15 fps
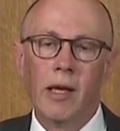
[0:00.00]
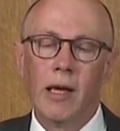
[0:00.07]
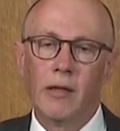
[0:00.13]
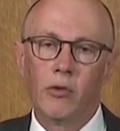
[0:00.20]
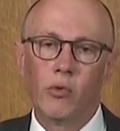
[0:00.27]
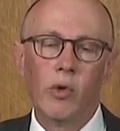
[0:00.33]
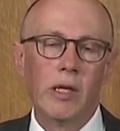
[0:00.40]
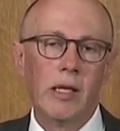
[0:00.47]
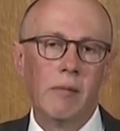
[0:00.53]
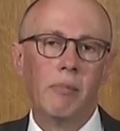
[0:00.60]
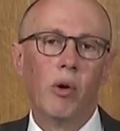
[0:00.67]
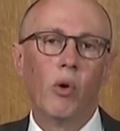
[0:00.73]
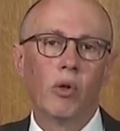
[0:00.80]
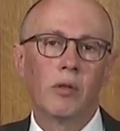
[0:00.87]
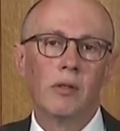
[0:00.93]
It's really
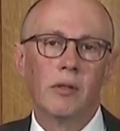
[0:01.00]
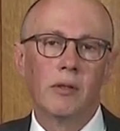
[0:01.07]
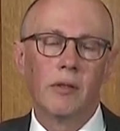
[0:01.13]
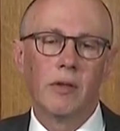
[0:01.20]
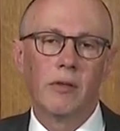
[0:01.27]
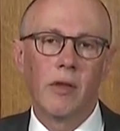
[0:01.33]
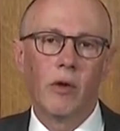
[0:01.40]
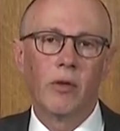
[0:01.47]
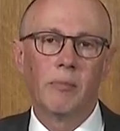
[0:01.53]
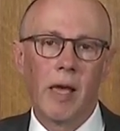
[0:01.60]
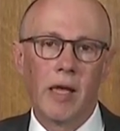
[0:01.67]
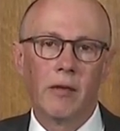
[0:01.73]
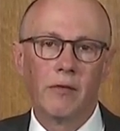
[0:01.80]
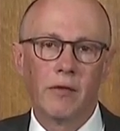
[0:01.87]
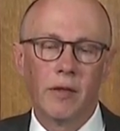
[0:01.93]
important that those
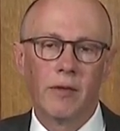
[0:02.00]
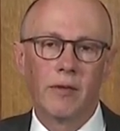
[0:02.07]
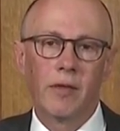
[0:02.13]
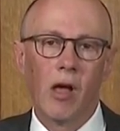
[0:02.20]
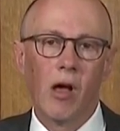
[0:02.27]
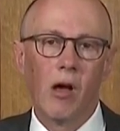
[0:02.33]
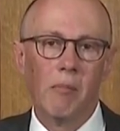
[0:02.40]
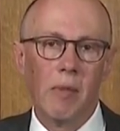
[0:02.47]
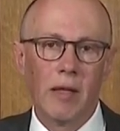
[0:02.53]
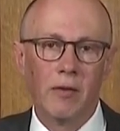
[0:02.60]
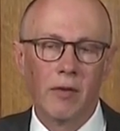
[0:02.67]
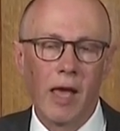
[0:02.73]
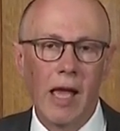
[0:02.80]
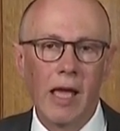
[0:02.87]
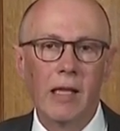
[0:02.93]
benefits are
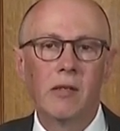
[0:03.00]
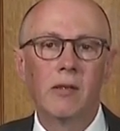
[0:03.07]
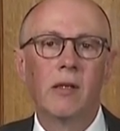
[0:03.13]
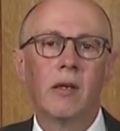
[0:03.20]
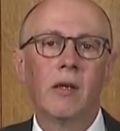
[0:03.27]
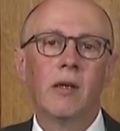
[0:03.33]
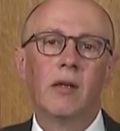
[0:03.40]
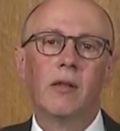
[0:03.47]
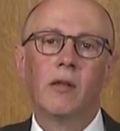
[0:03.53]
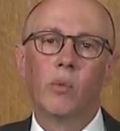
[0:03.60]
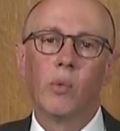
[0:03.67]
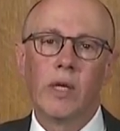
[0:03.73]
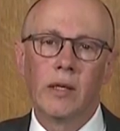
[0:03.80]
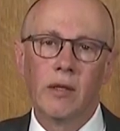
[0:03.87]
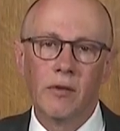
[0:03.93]
maintained, that
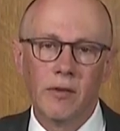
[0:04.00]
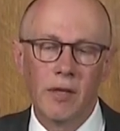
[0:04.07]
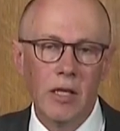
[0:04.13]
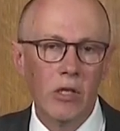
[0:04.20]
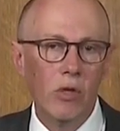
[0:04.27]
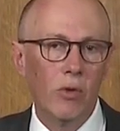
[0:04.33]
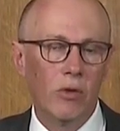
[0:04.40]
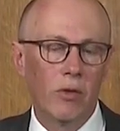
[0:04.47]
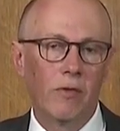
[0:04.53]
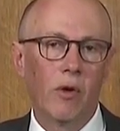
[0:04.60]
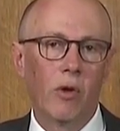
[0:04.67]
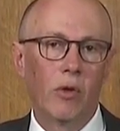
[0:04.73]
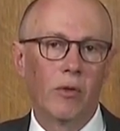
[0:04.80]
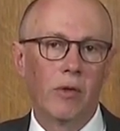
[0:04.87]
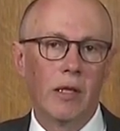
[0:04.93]
we continue to
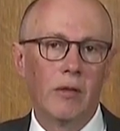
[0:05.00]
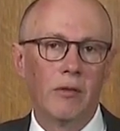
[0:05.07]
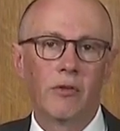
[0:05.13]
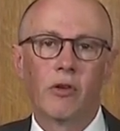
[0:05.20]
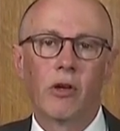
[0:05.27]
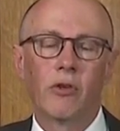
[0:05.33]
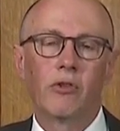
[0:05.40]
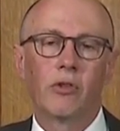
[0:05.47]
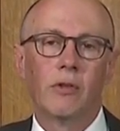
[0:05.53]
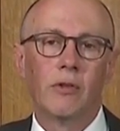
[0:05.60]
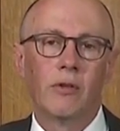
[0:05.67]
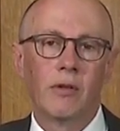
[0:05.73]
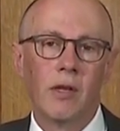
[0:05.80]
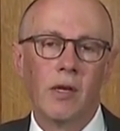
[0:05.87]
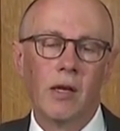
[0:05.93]
follow the
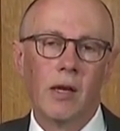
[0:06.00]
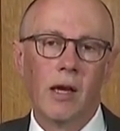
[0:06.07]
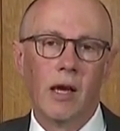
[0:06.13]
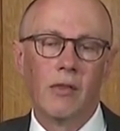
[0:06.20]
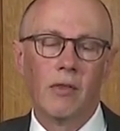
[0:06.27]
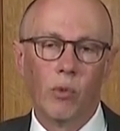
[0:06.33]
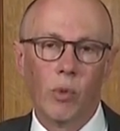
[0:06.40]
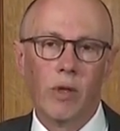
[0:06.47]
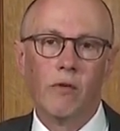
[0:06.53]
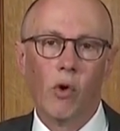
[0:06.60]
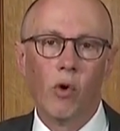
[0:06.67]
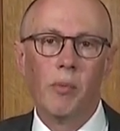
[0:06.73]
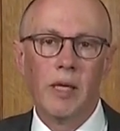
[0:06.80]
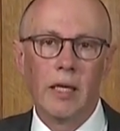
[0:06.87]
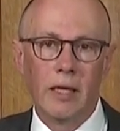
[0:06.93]
instructions that we've
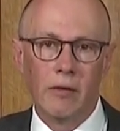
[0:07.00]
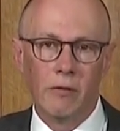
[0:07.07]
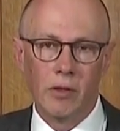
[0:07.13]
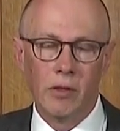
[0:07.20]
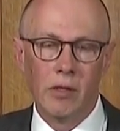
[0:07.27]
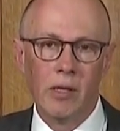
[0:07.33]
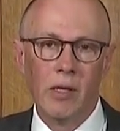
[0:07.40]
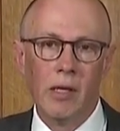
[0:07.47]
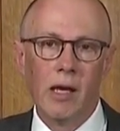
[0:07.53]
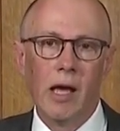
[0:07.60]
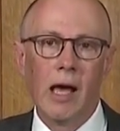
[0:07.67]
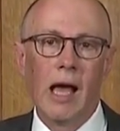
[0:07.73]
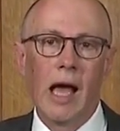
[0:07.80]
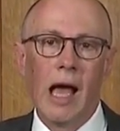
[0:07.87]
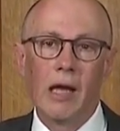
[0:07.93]
all been given,
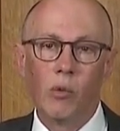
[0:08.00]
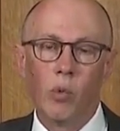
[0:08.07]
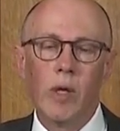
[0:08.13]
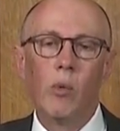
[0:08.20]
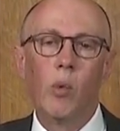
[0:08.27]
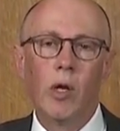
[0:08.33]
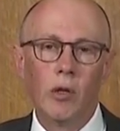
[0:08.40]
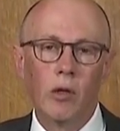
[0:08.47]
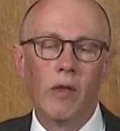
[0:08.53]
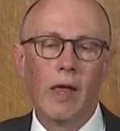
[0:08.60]
and we will